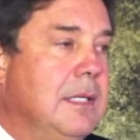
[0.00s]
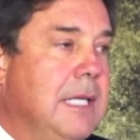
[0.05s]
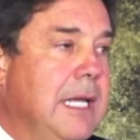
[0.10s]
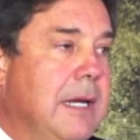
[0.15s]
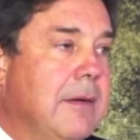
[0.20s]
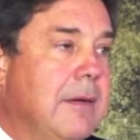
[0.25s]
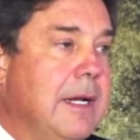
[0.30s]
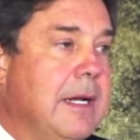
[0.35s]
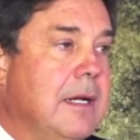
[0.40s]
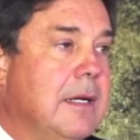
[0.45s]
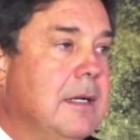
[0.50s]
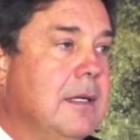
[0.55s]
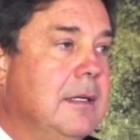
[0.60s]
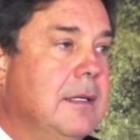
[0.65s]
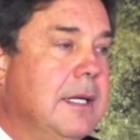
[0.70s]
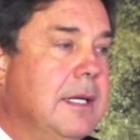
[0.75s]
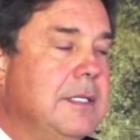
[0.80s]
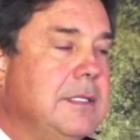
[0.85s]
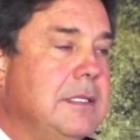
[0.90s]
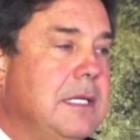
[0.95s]
gearing,
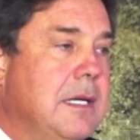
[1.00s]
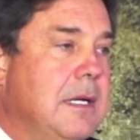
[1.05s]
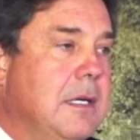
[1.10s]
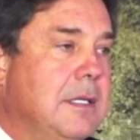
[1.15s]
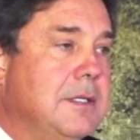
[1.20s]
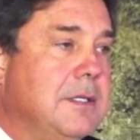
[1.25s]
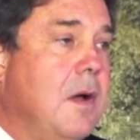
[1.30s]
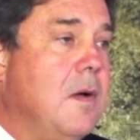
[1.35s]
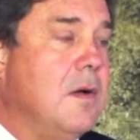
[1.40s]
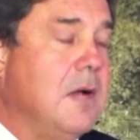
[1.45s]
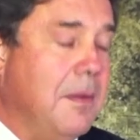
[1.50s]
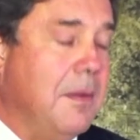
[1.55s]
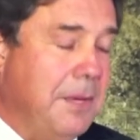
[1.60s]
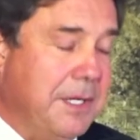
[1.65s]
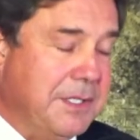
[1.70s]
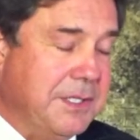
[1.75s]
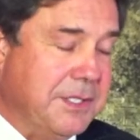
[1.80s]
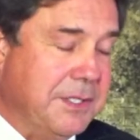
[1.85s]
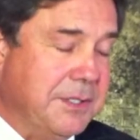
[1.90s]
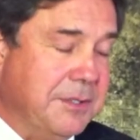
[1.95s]
as, as all
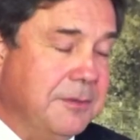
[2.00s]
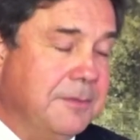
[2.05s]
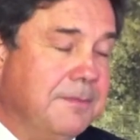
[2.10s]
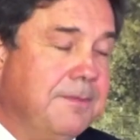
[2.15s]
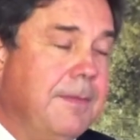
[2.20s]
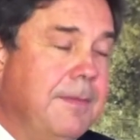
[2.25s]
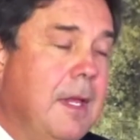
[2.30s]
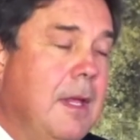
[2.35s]
companies do,